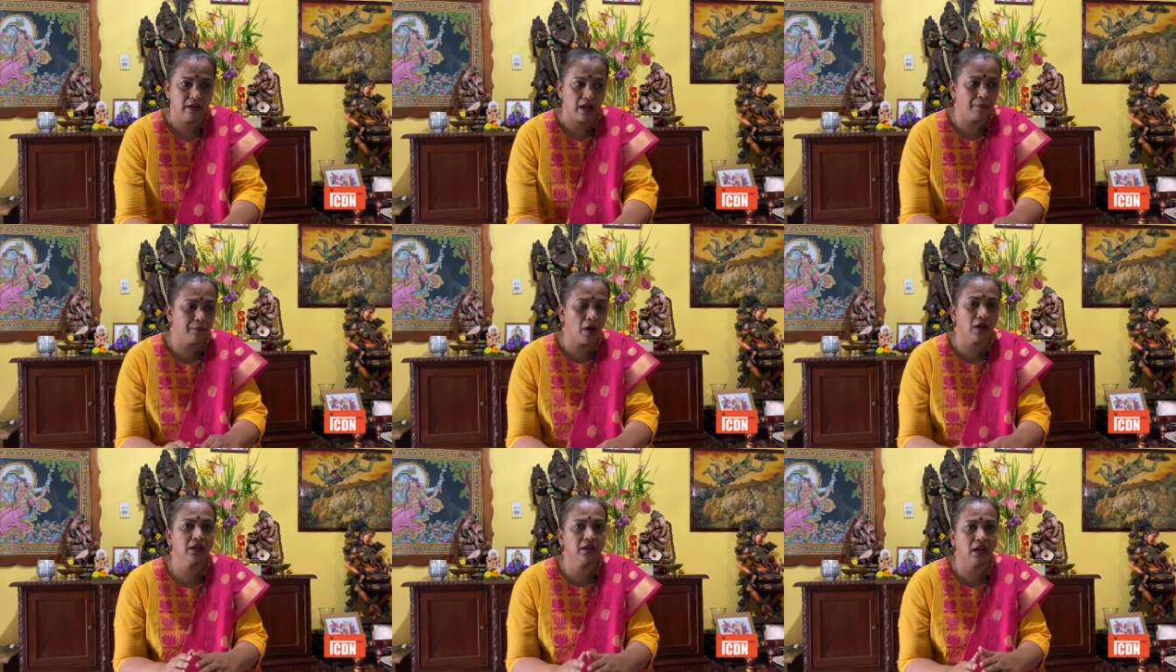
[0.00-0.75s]

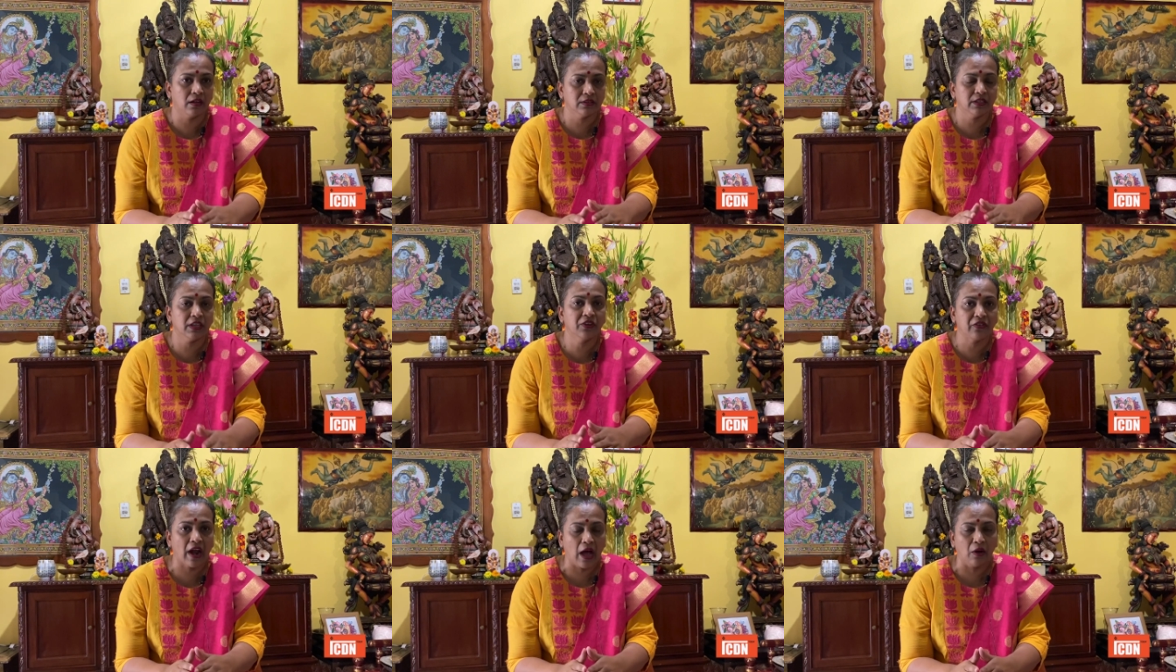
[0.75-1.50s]
onto the
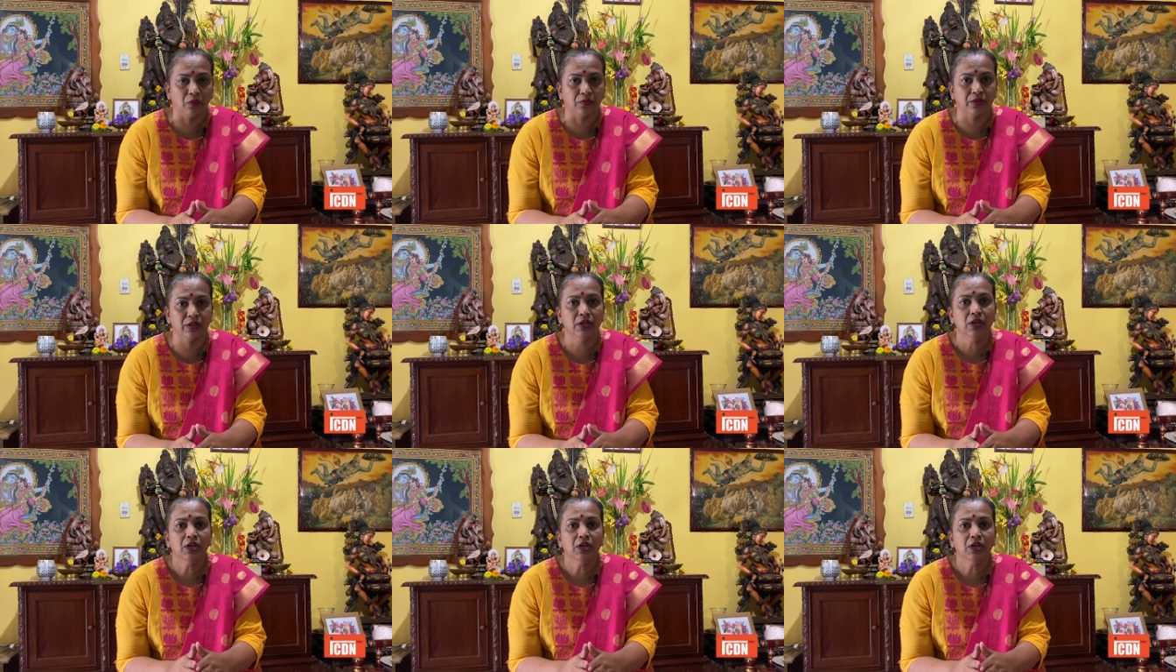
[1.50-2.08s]
ground.